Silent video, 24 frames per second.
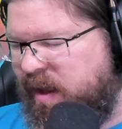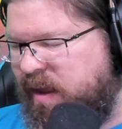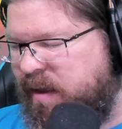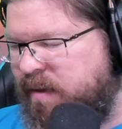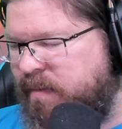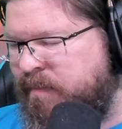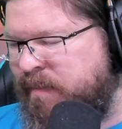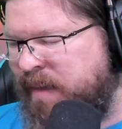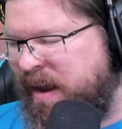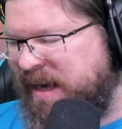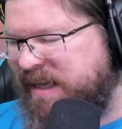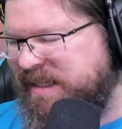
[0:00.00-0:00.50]

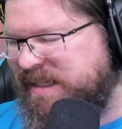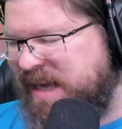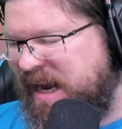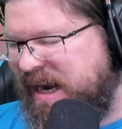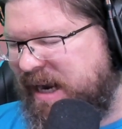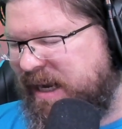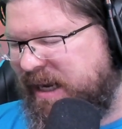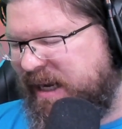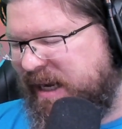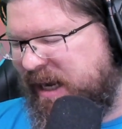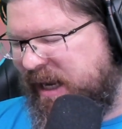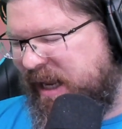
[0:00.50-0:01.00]
he's not
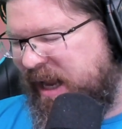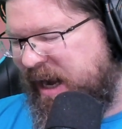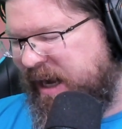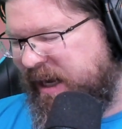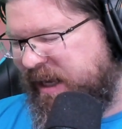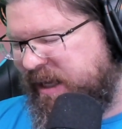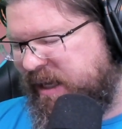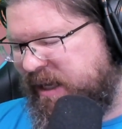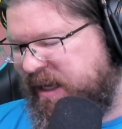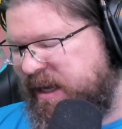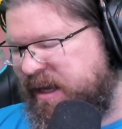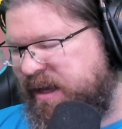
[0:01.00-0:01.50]
going to get a lot of
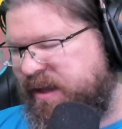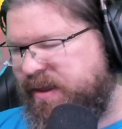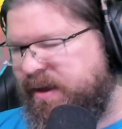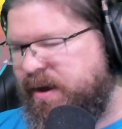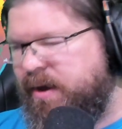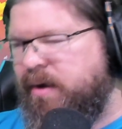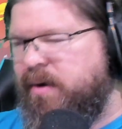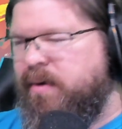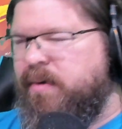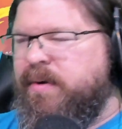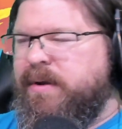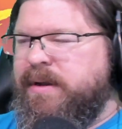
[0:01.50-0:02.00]
ki,
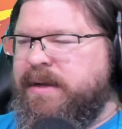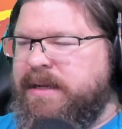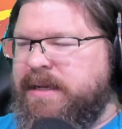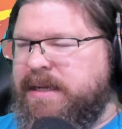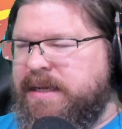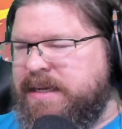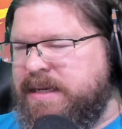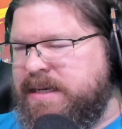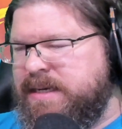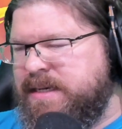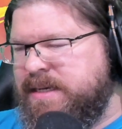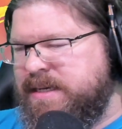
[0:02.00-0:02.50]
though.
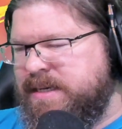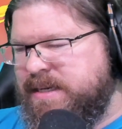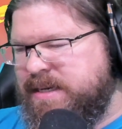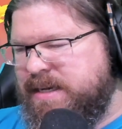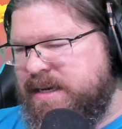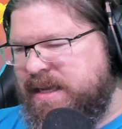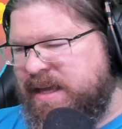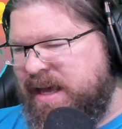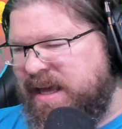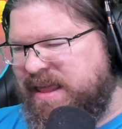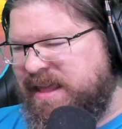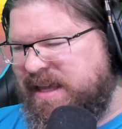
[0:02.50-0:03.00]

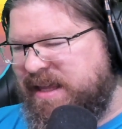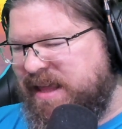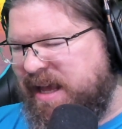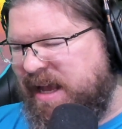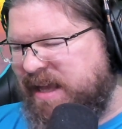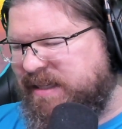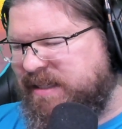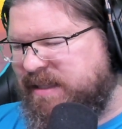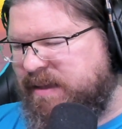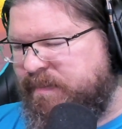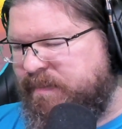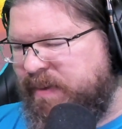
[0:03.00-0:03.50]
And I think
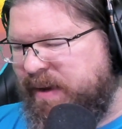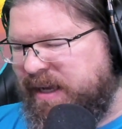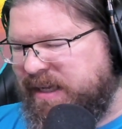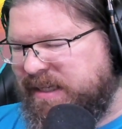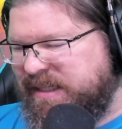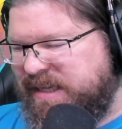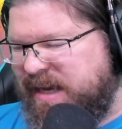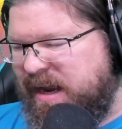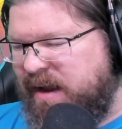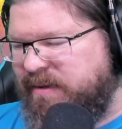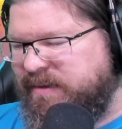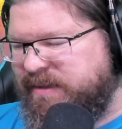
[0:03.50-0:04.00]
that's the
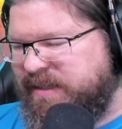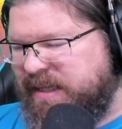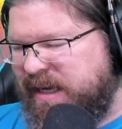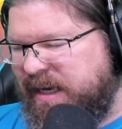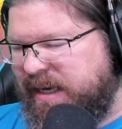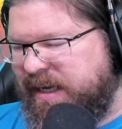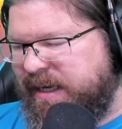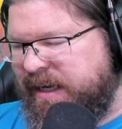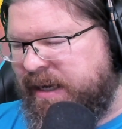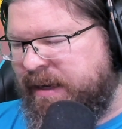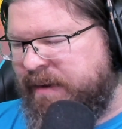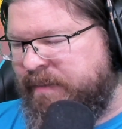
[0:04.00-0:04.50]
biggest
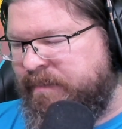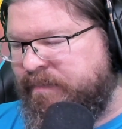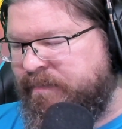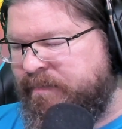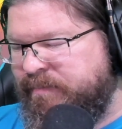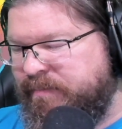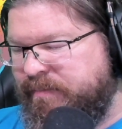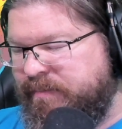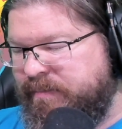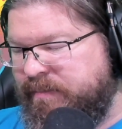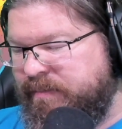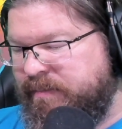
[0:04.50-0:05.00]
downside to him.
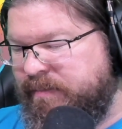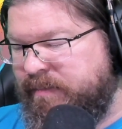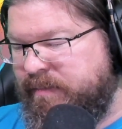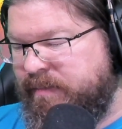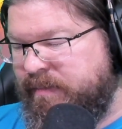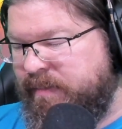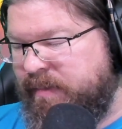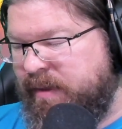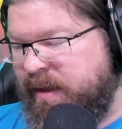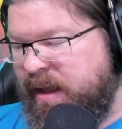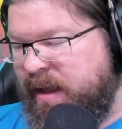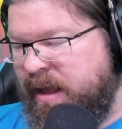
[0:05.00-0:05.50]

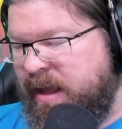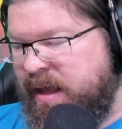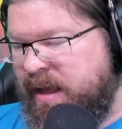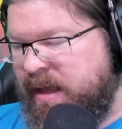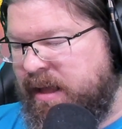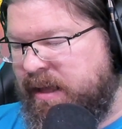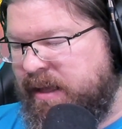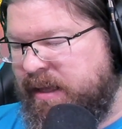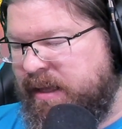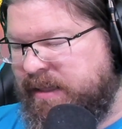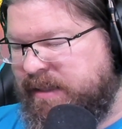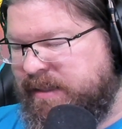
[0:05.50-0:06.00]

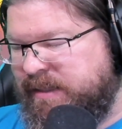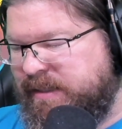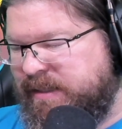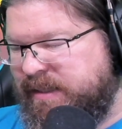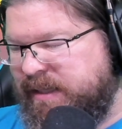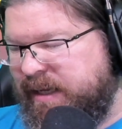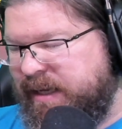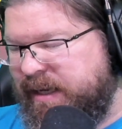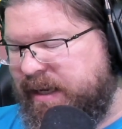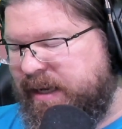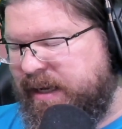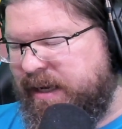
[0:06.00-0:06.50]
Let's
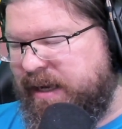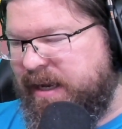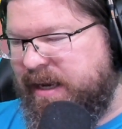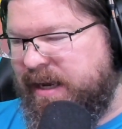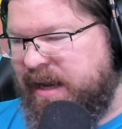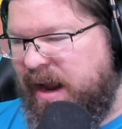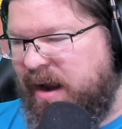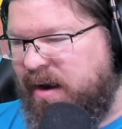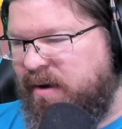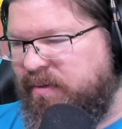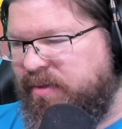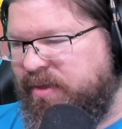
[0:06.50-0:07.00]
see.
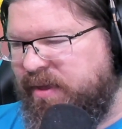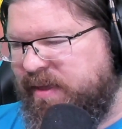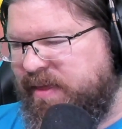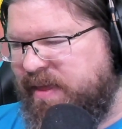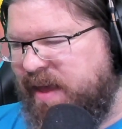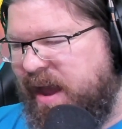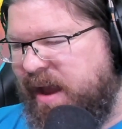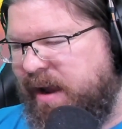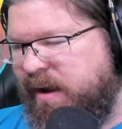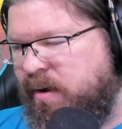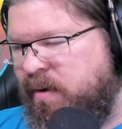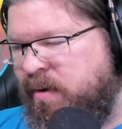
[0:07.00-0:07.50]
And I don't think
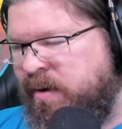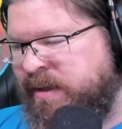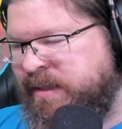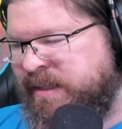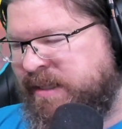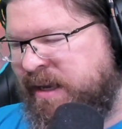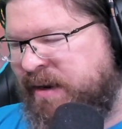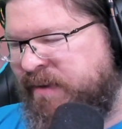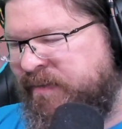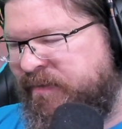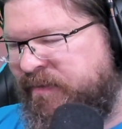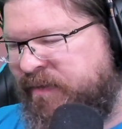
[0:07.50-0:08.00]
that
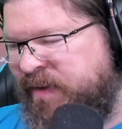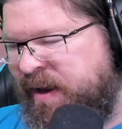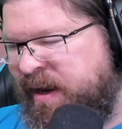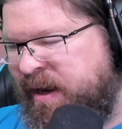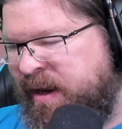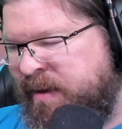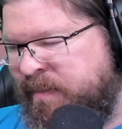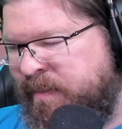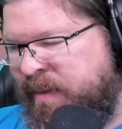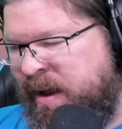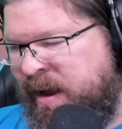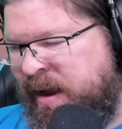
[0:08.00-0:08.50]
Gohan's going to feed
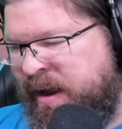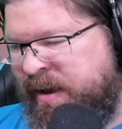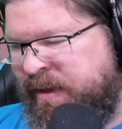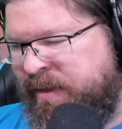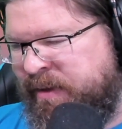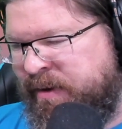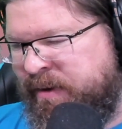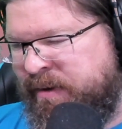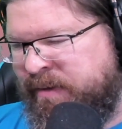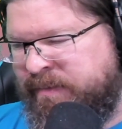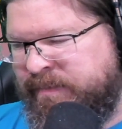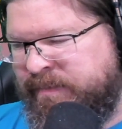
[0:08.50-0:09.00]
him either.